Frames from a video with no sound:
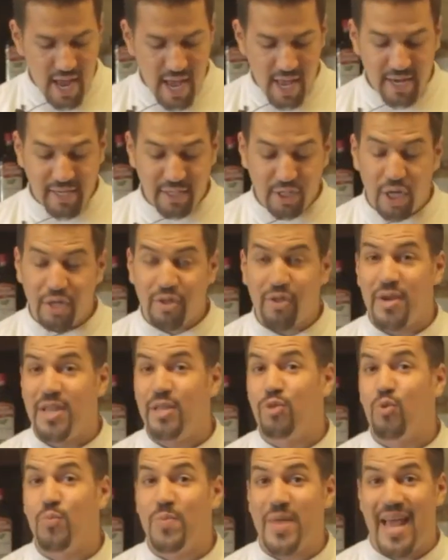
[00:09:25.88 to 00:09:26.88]
Risotto
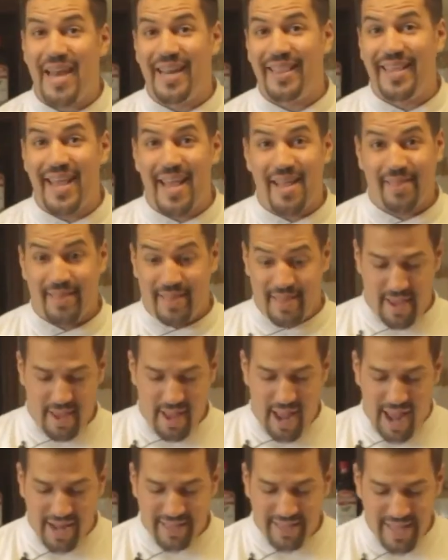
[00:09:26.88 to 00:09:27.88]
need to be al dente.
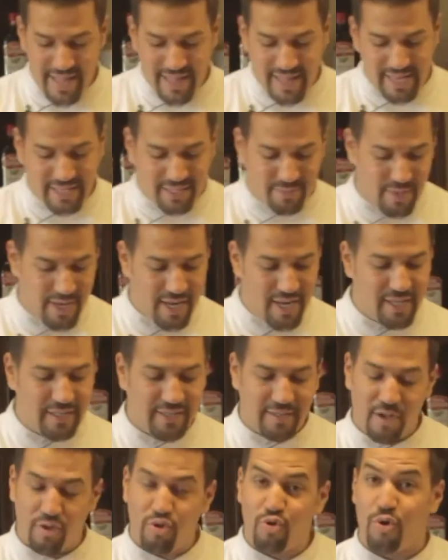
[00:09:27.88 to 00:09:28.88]
Al dente means it's
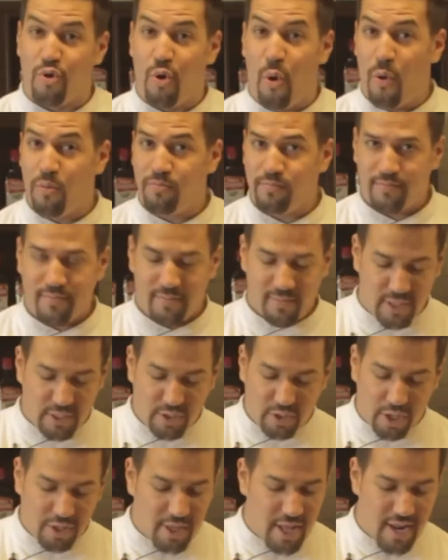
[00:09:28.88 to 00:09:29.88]
not raw, it's
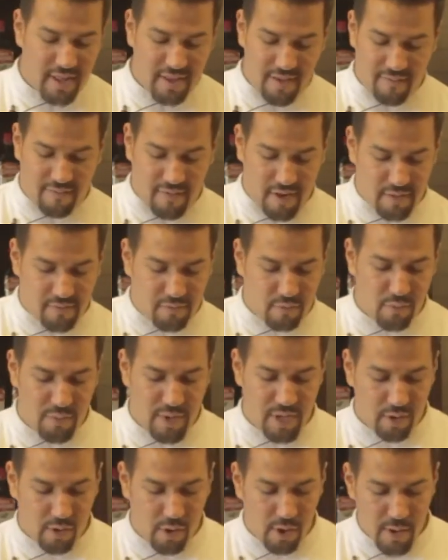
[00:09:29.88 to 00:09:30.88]
totally different to
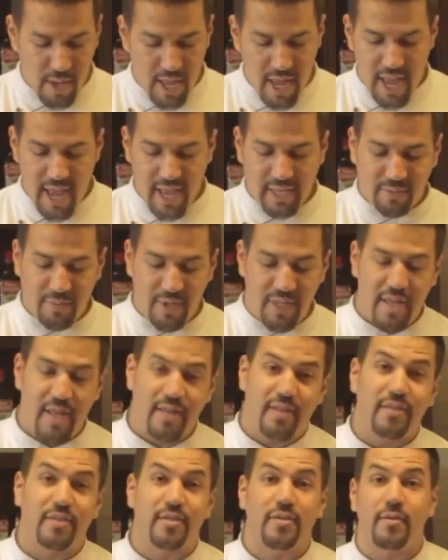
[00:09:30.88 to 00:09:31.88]
be raw. It means
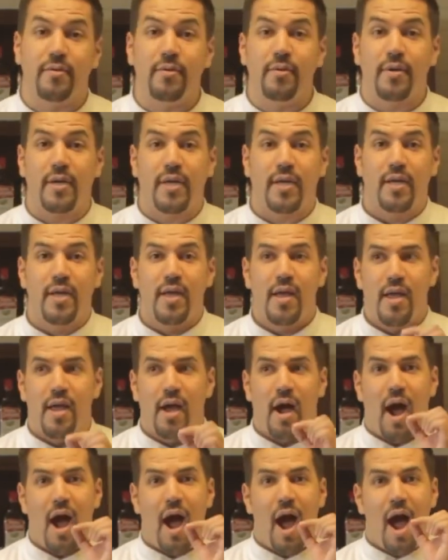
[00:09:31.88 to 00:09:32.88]
that it's cooked
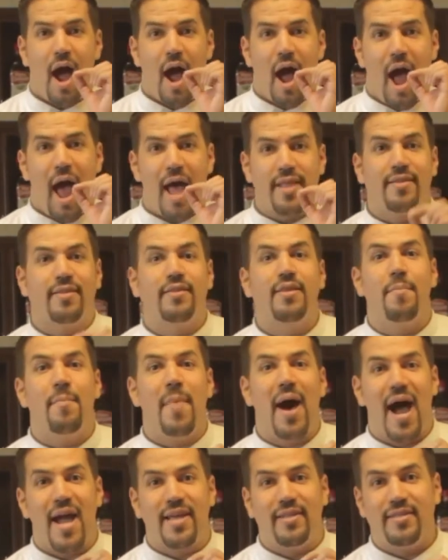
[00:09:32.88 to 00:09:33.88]
at the
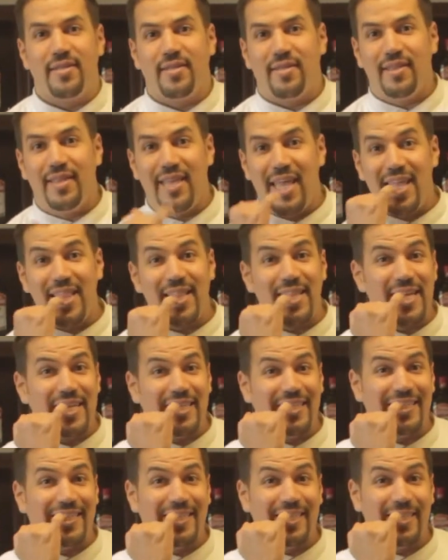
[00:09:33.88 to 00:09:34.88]
bite. Dente
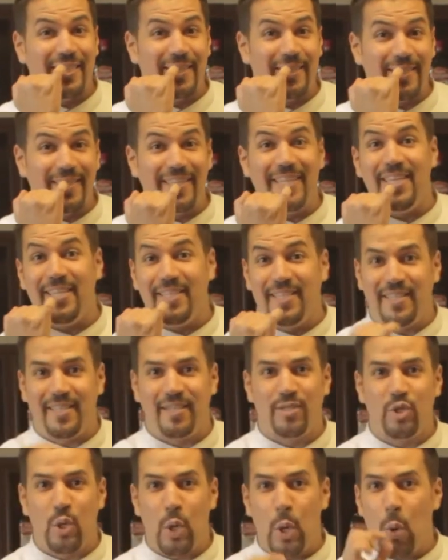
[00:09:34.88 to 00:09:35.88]
is the
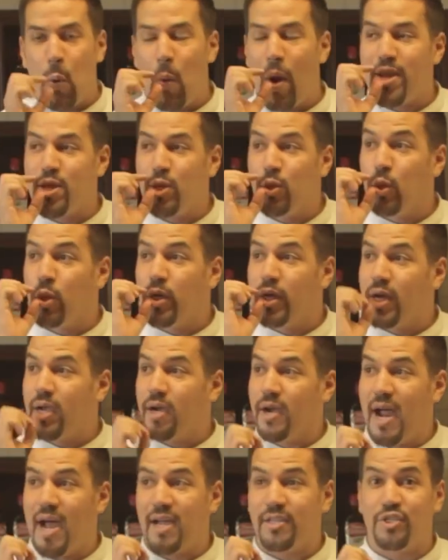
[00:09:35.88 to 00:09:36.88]
teeth, so when you
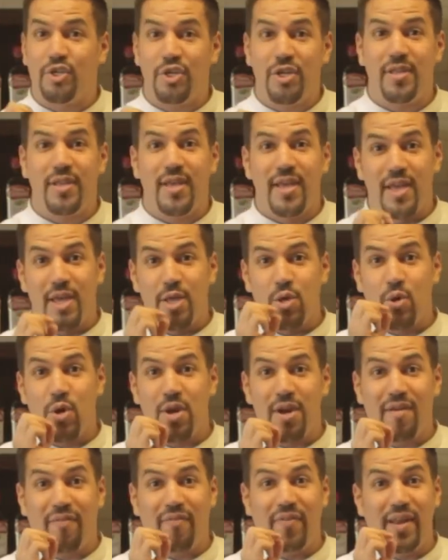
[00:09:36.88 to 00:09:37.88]
crunch it, you're
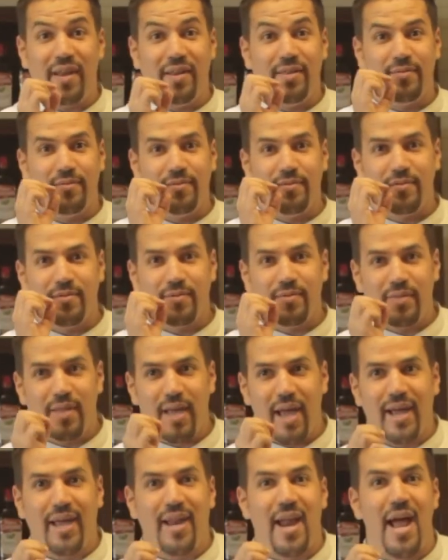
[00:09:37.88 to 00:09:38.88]
gonna feel
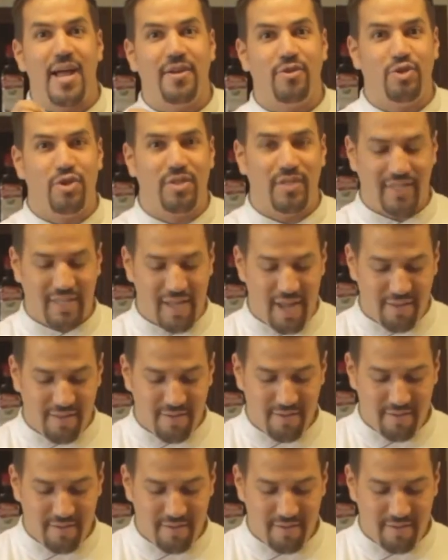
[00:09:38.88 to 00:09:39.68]
a crunch inside.